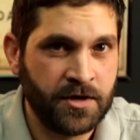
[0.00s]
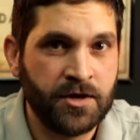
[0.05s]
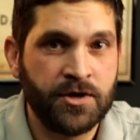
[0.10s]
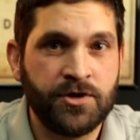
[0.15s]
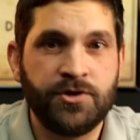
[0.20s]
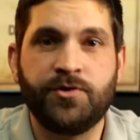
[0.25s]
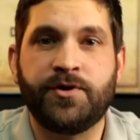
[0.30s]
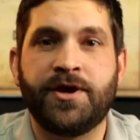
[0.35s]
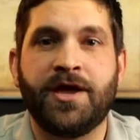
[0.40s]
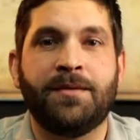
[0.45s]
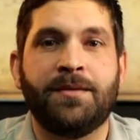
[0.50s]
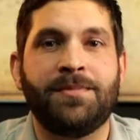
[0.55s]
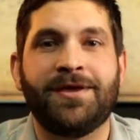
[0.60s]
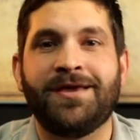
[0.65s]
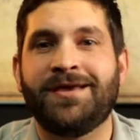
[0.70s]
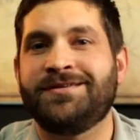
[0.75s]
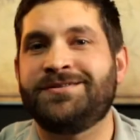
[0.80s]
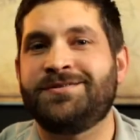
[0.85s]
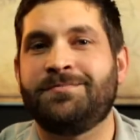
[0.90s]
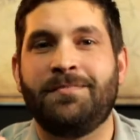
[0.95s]
You can't
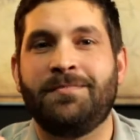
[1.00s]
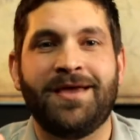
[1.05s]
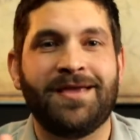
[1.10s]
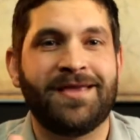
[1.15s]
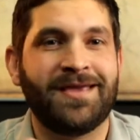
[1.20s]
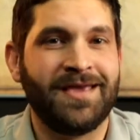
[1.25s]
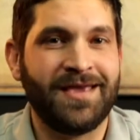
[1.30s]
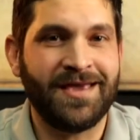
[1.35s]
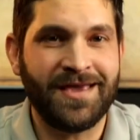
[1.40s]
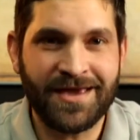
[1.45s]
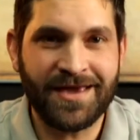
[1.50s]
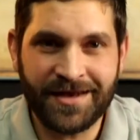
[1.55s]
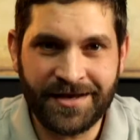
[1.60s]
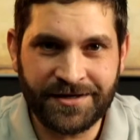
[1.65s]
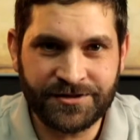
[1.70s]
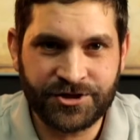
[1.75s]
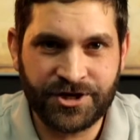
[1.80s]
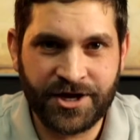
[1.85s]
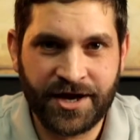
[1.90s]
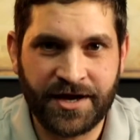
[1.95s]
begin to make any
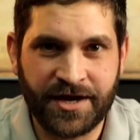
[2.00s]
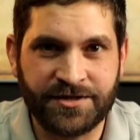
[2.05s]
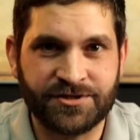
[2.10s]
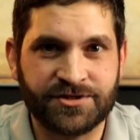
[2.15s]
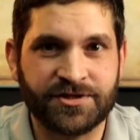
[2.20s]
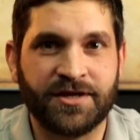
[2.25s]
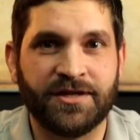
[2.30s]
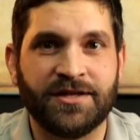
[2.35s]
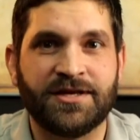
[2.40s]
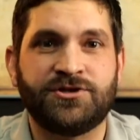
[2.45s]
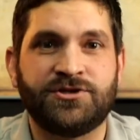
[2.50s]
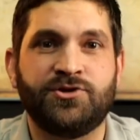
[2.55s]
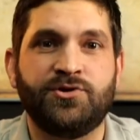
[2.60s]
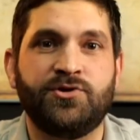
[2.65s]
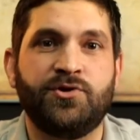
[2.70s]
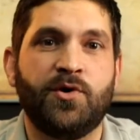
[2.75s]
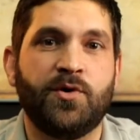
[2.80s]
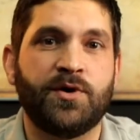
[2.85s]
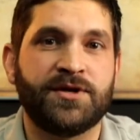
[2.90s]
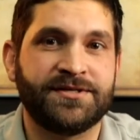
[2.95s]
change unless you
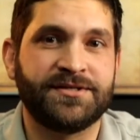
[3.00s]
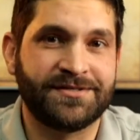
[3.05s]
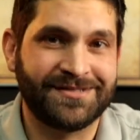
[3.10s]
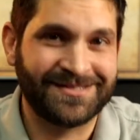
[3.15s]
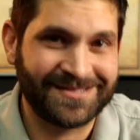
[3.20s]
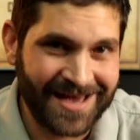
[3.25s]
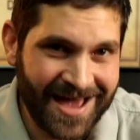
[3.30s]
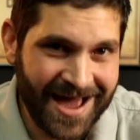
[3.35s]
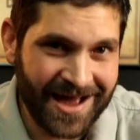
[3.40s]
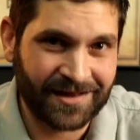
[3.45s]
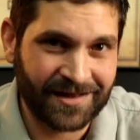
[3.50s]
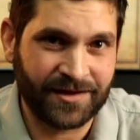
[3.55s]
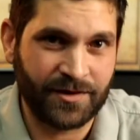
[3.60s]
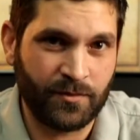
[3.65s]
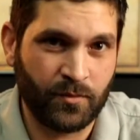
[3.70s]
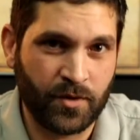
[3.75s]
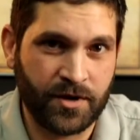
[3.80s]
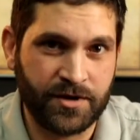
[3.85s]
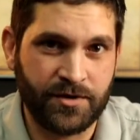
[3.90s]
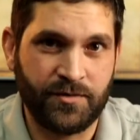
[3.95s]
know exactly
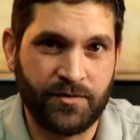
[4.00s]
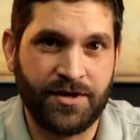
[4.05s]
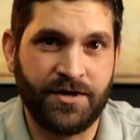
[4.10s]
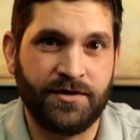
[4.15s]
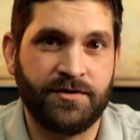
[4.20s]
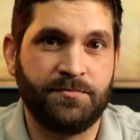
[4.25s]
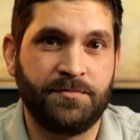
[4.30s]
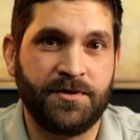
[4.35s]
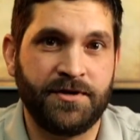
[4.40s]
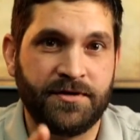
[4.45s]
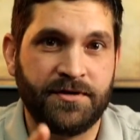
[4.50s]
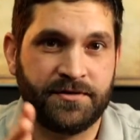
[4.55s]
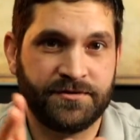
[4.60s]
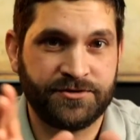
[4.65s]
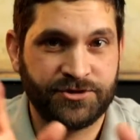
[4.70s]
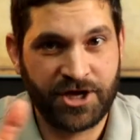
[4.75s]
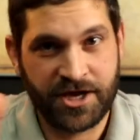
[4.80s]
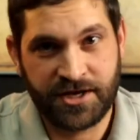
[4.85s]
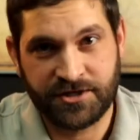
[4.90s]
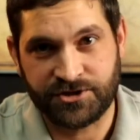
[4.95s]
what you need to be
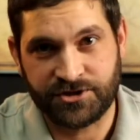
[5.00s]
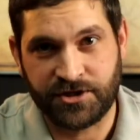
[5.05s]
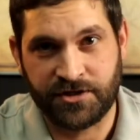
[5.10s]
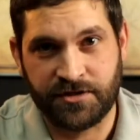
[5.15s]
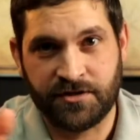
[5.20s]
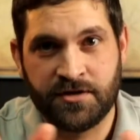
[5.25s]
changing.